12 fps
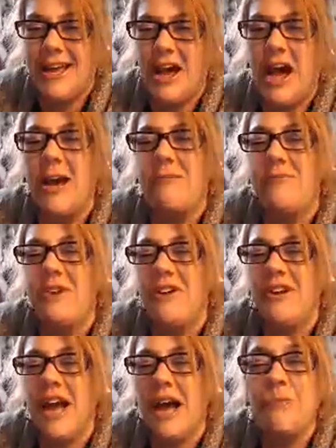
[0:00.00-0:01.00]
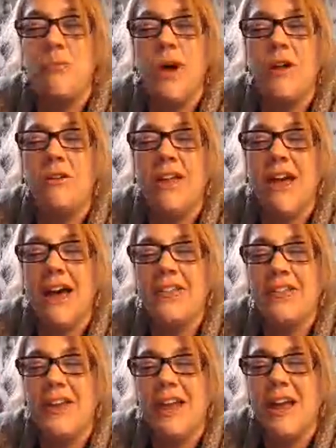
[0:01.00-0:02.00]
I'm well,
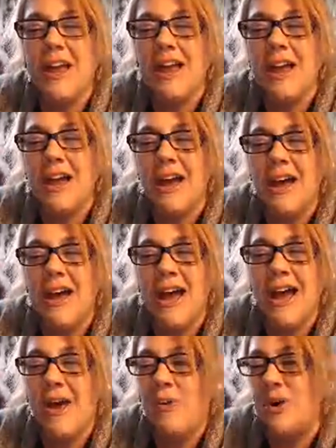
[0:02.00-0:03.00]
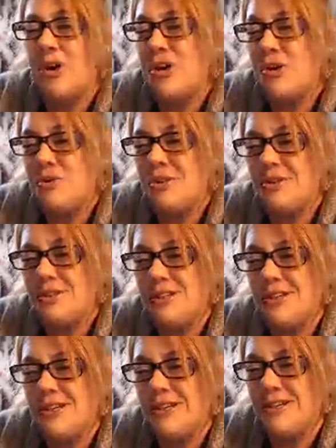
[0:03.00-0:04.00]
Kathy. How are you?
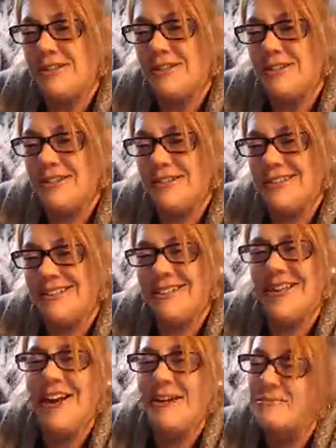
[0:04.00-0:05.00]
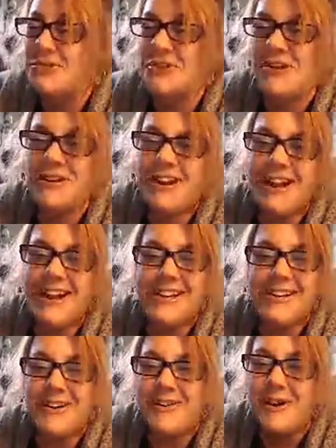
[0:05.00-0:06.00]
I'm sorry, I
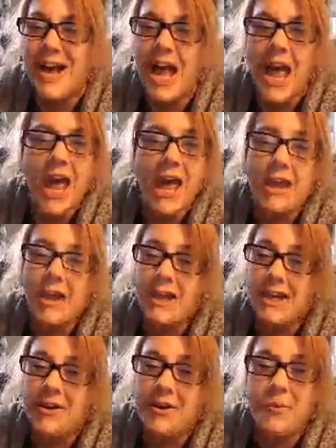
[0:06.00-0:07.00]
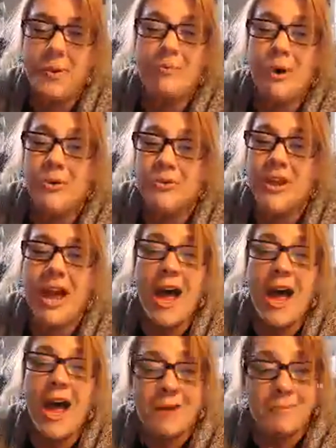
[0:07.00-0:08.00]
know. Hey, honey,
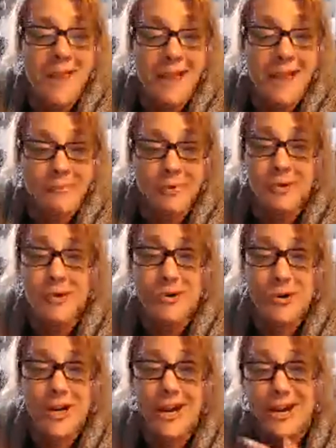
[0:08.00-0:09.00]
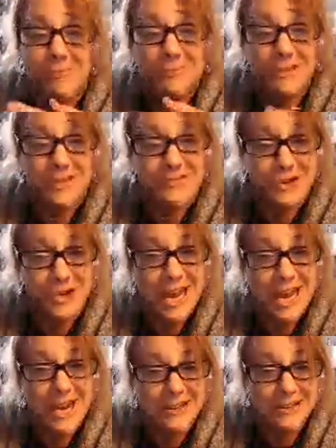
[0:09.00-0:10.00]
I'm Capricorn and I believe you're
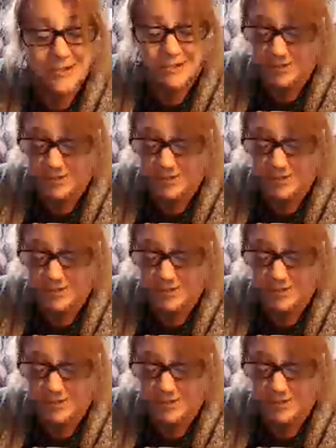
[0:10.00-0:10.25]
Cancer.